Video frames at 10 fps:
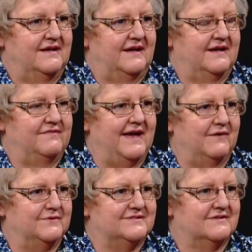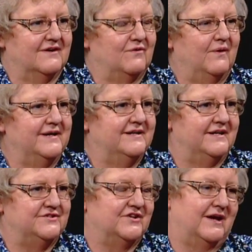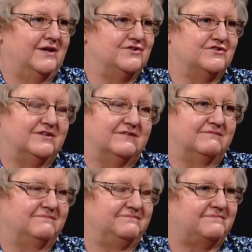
And that was quite an education.